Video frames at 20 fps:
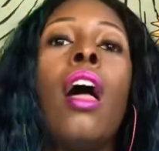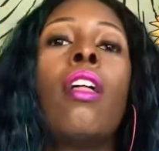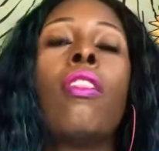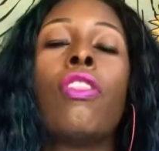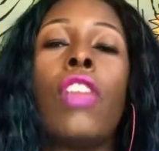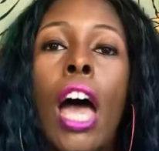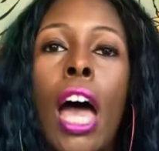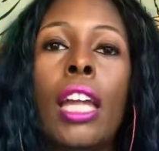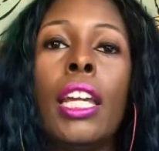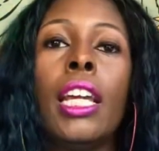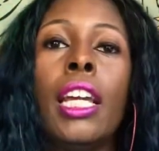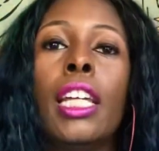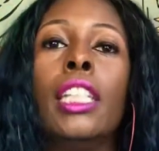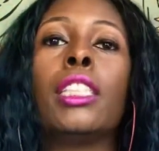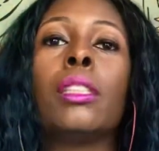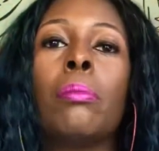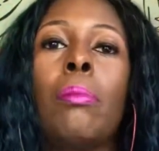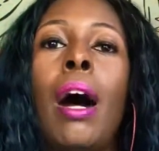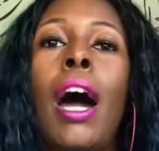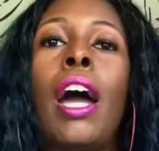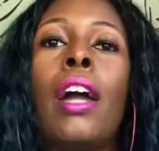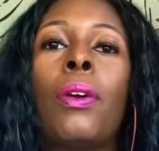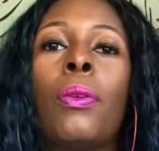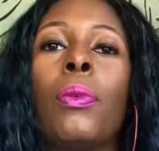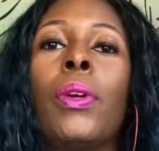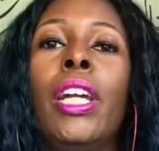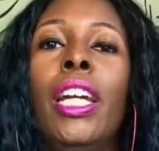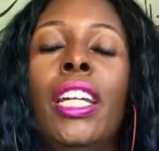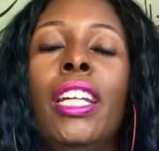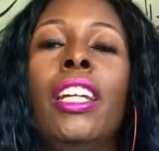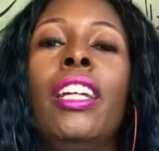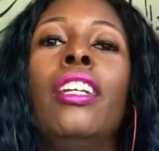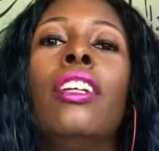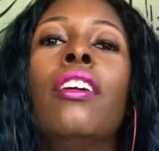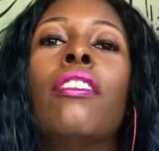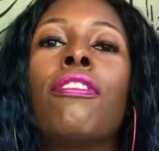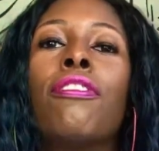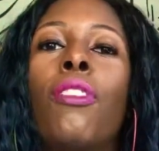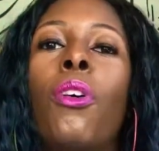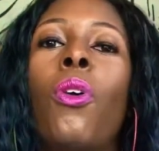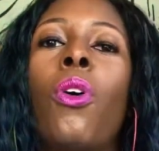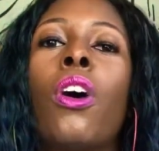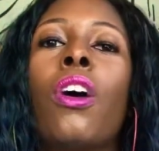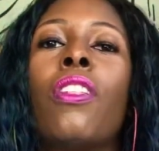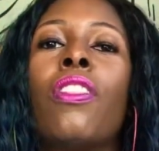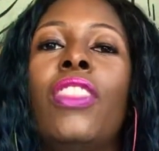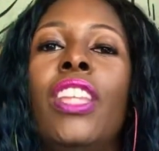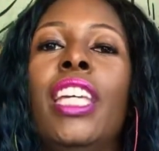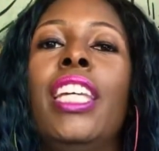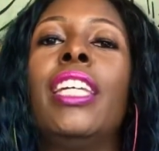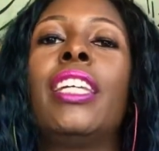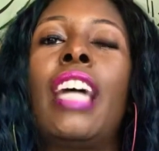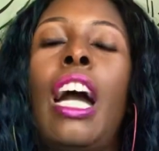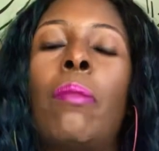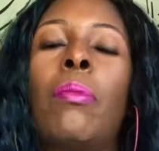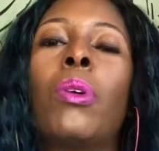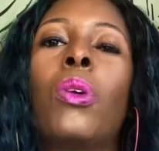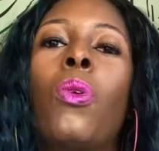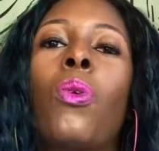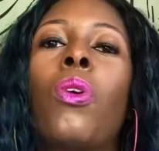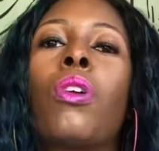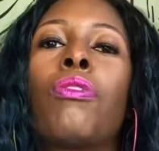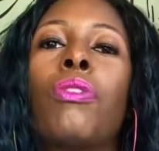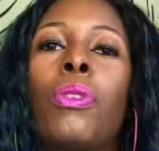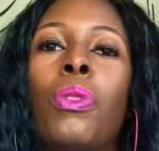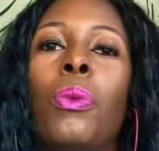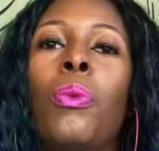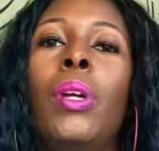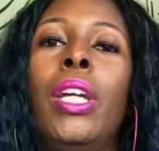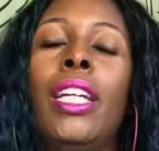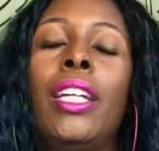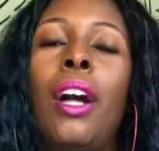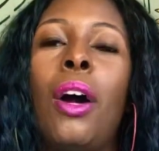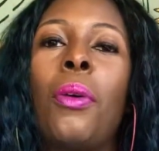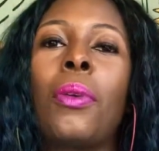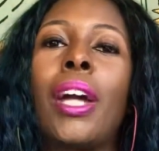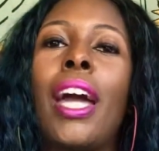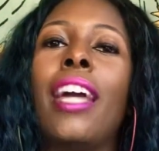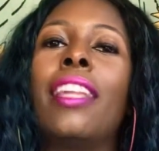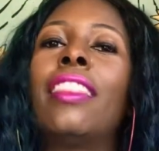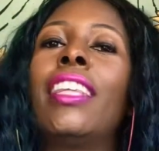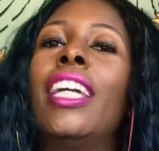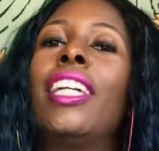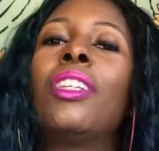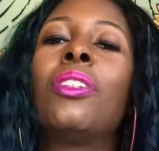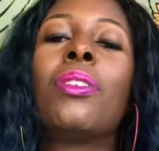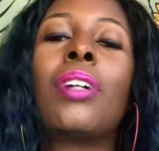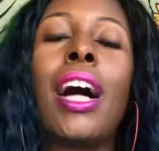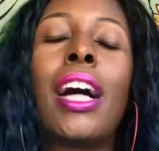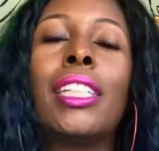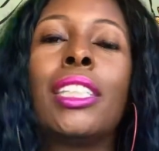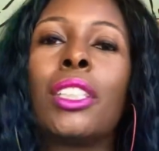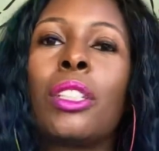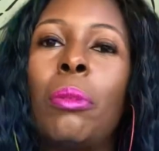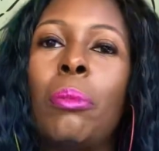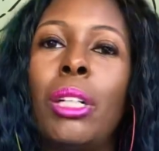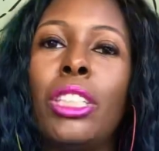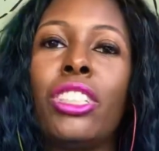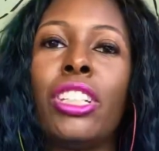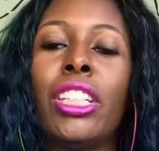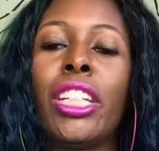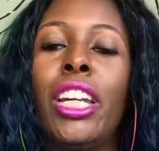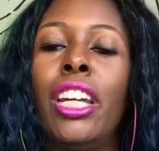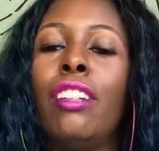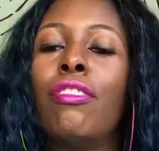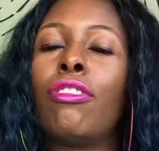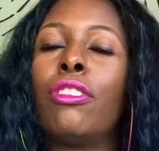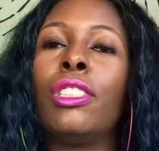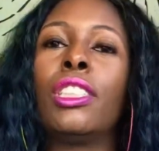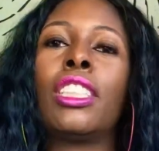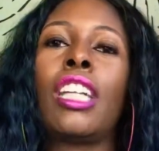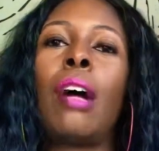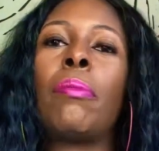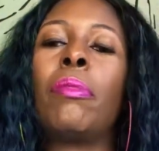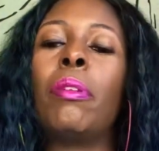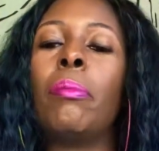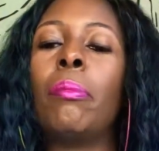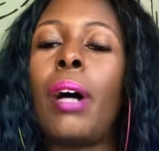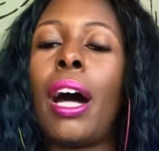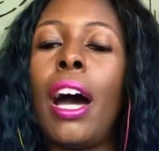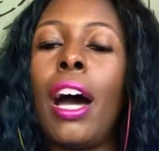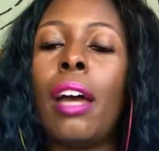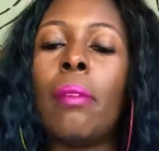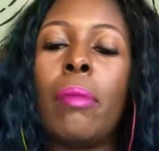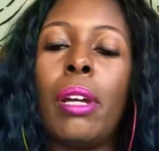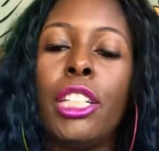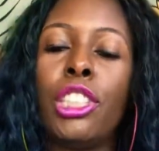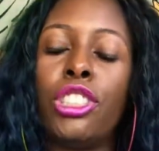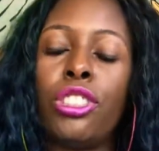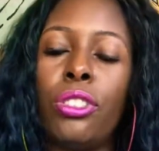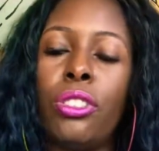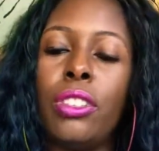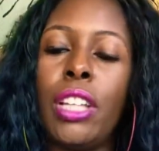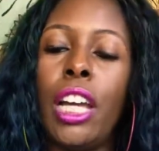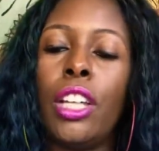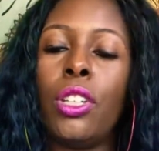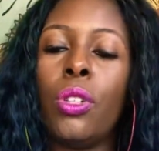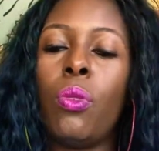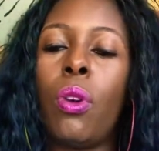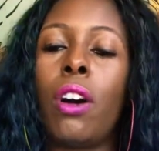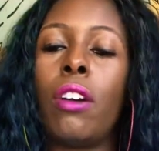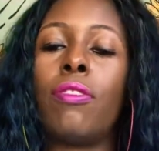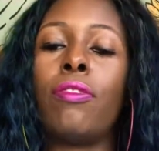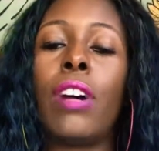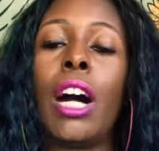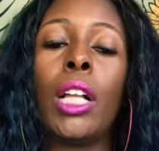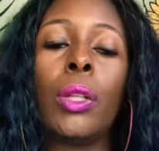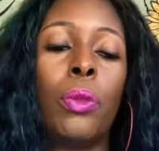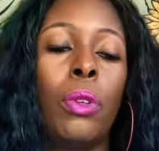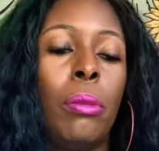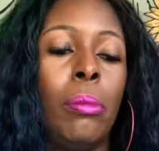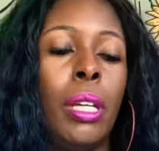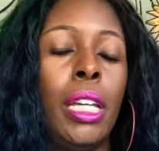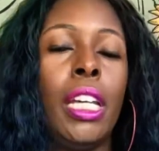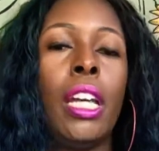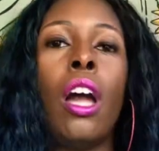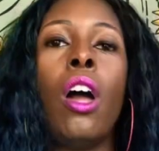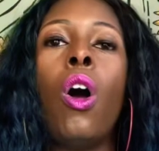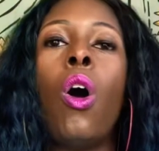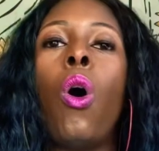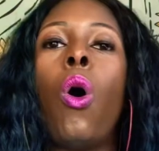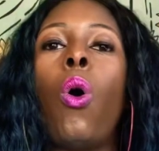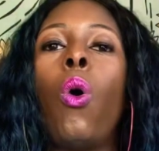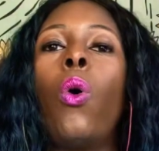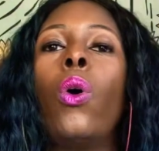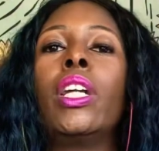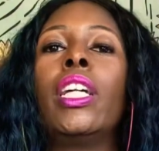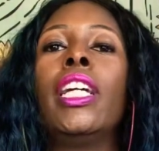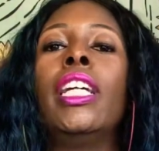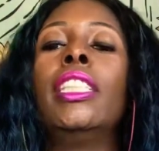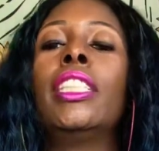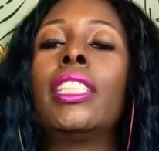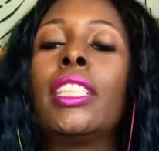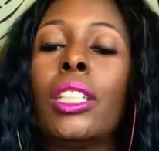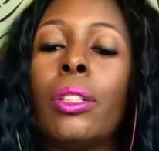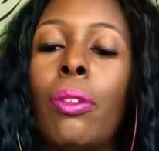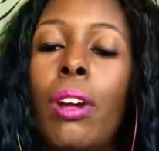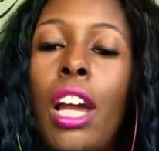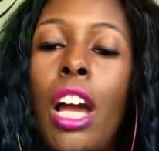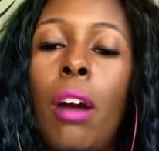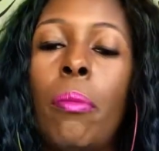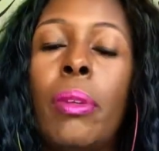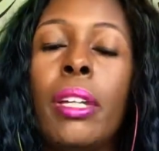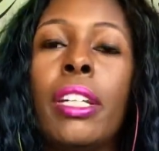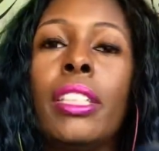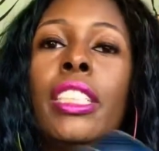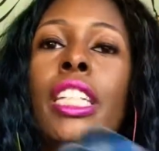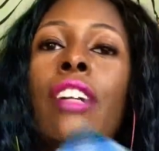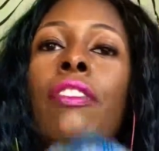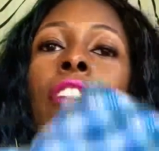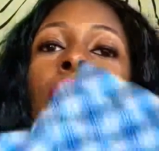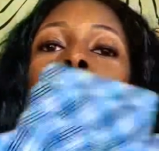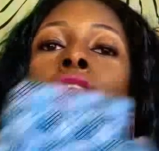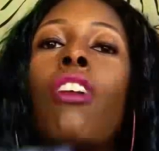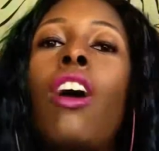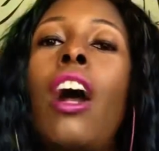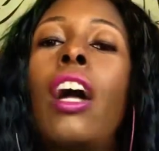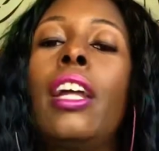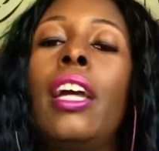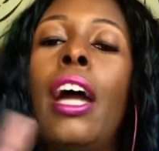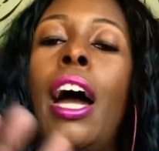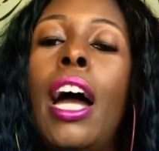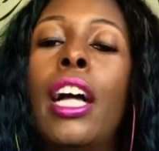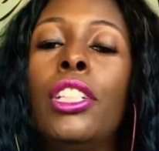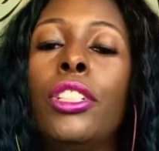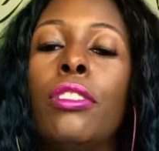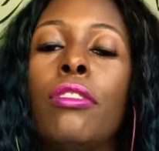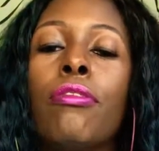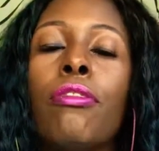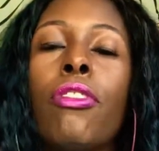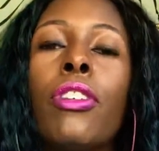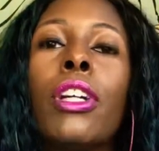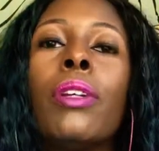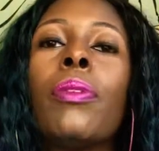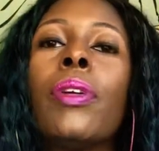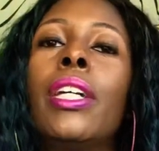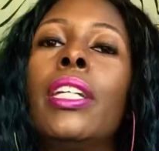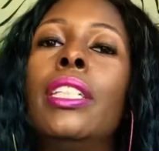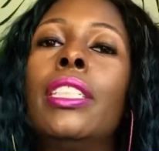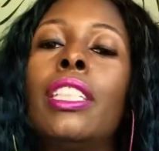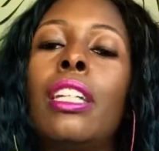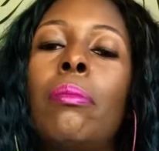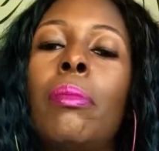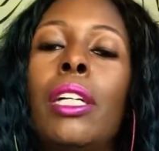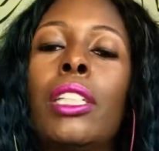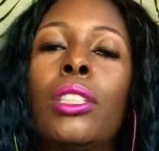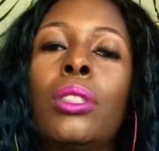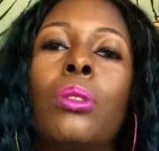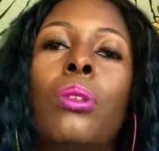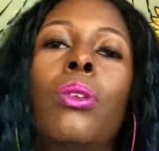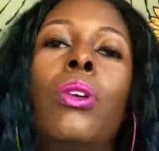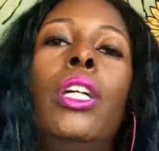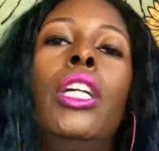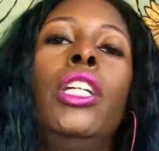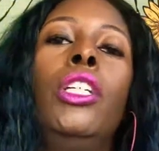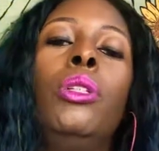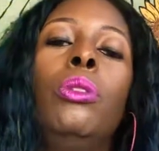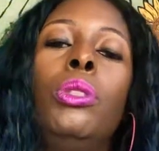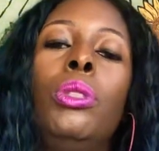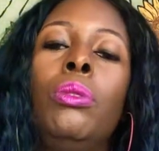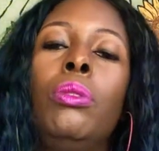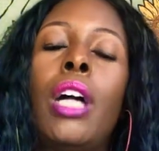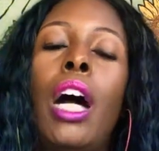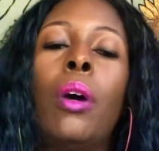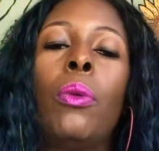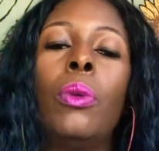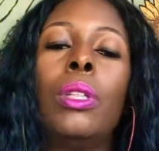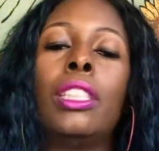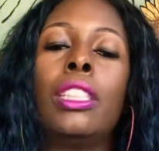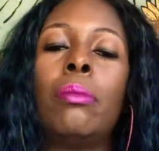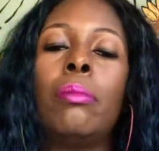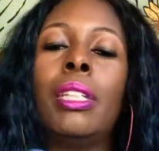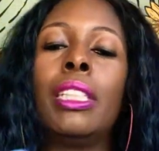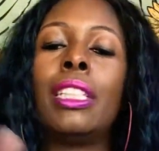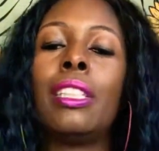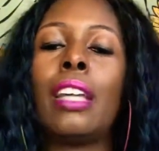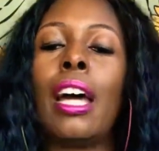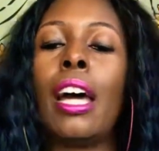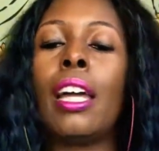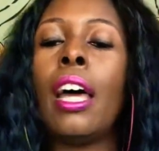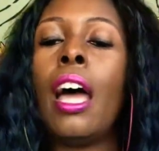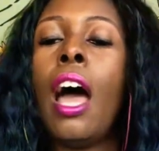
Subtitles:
That is my reading for the Capricorn for the week. Okay. Thank you guys so much again for stopping by. Make sure that you are following me on Instagram, because every Friday I do free readings in my story, and you do not want to miss that.